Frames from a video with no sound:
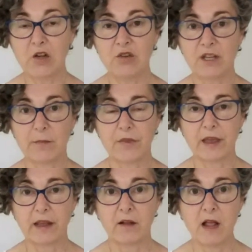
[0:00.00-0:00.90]
lose
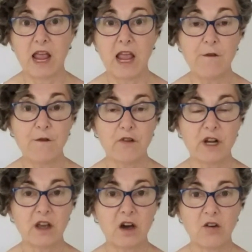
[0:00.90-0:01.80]
something, if you're
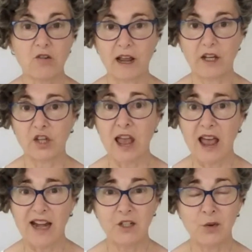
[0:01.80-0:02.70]
in a car crash
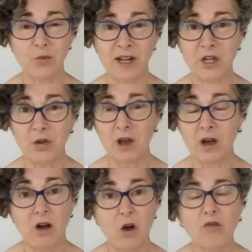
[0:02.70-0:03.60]
and it's your brand new
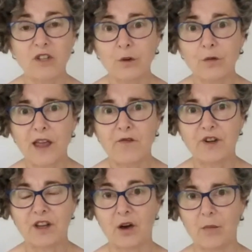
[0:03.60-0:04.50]
car, or it's your
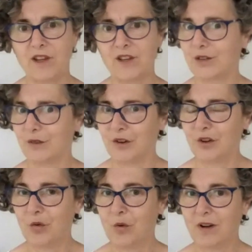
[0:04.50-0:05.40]
favourite car because you've only
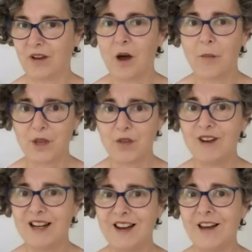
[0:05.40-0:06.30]
got one car, but you
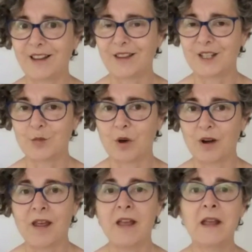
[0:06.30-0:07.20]
really like this
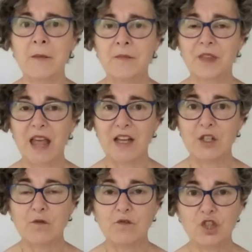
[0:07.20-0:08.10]
one,
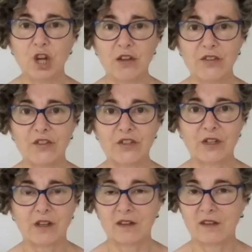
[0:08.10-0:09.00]
and you've just